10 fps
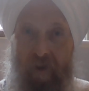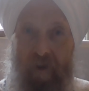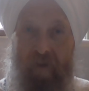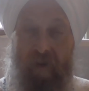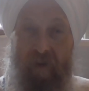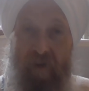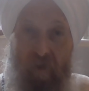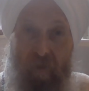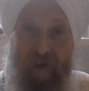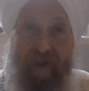very
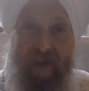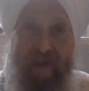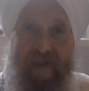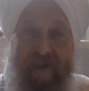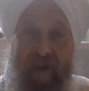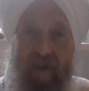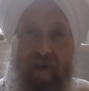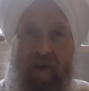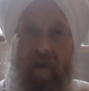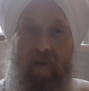degraded state
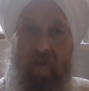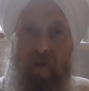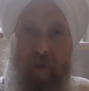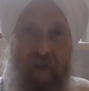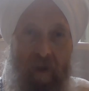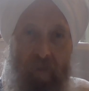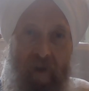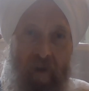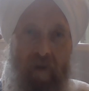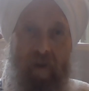to
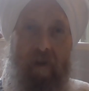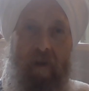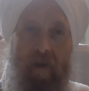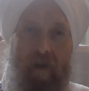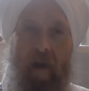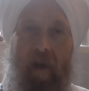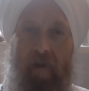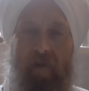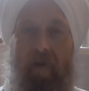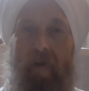becoming enlightened,